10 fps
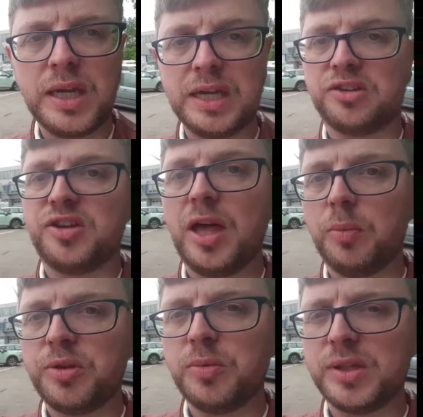gear to
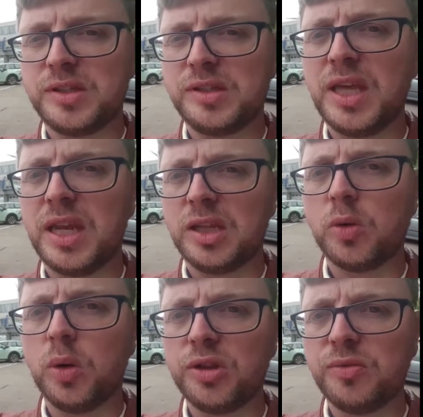help you with getting the
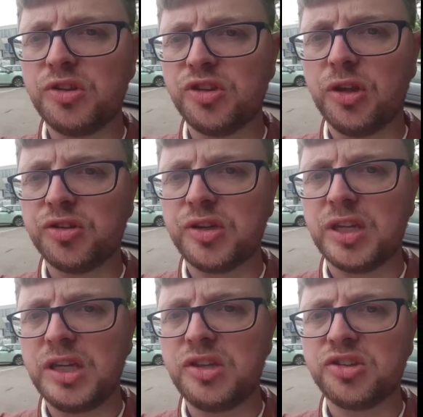quality results, so
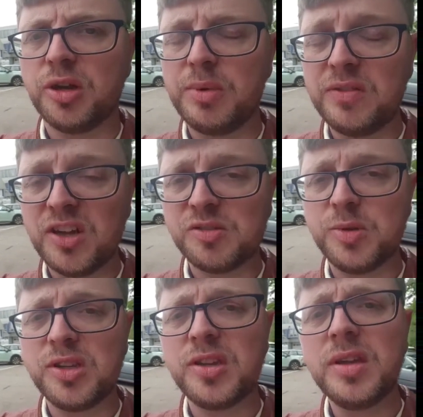that needs some
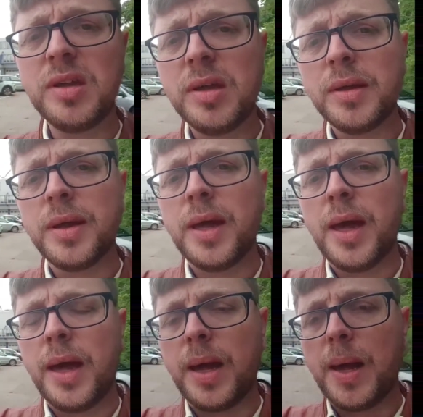investment.
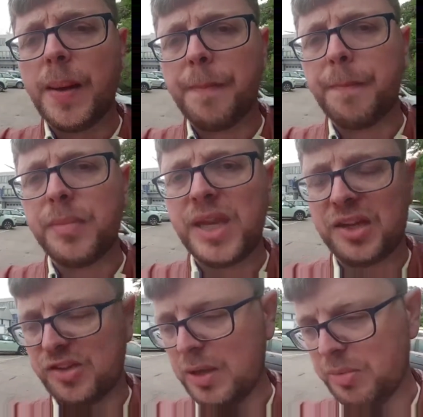
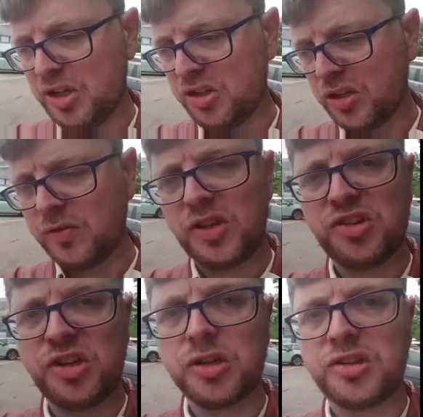Next step is
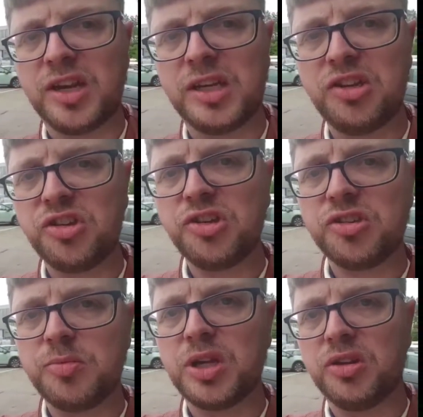convincing your
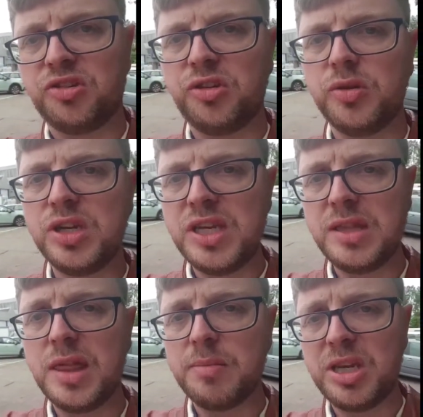technicians, because you
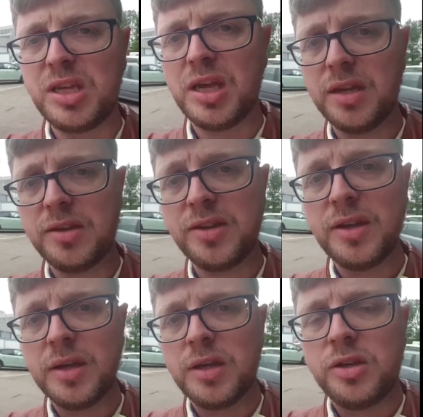need them in the end
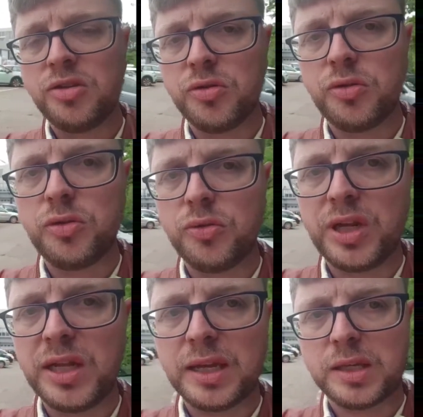to
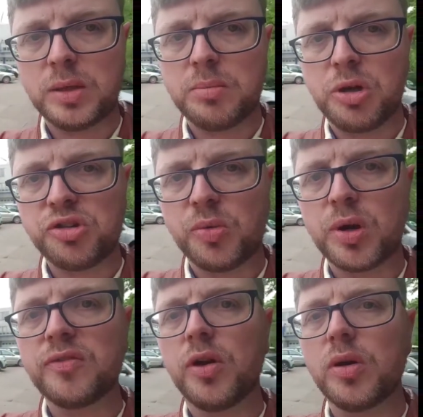really get the Mojo
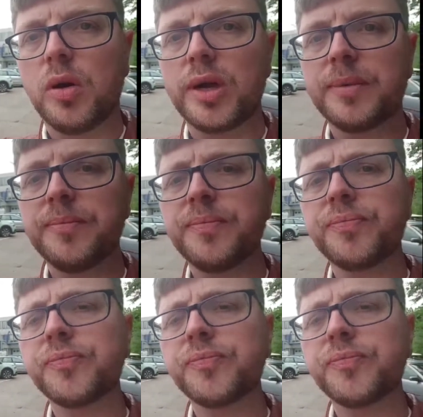workflow going.